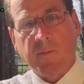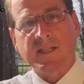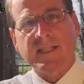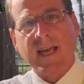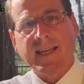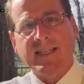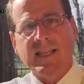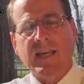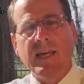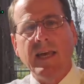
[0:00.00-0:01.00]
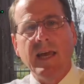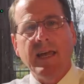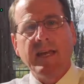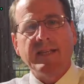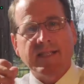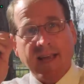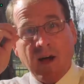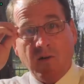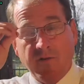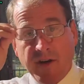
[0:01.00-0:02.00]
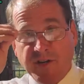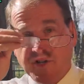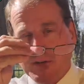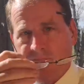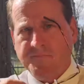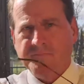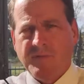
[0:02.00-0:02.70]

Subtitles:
precisely salvation.